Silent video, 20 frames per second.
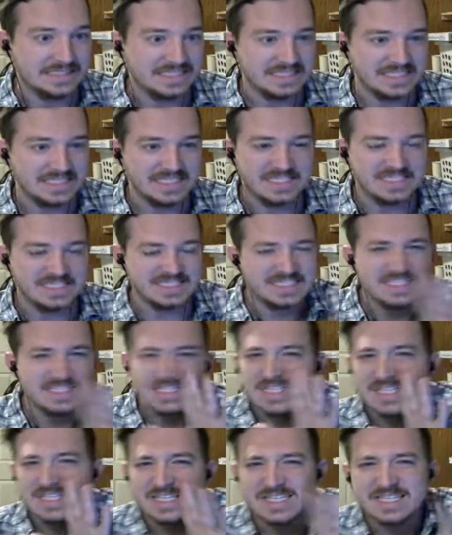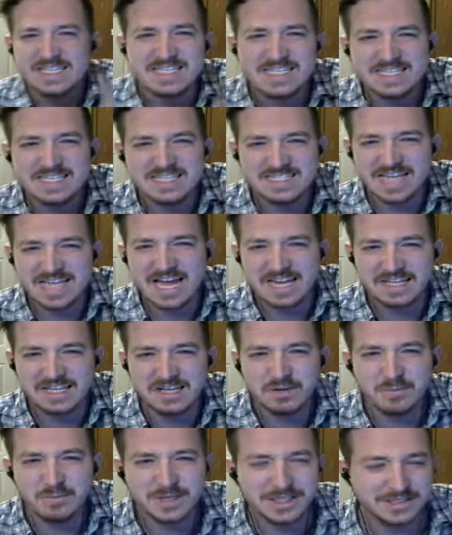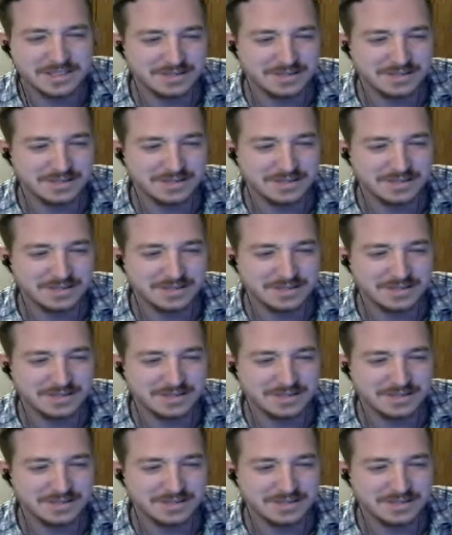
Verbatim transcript: Is... is that a human?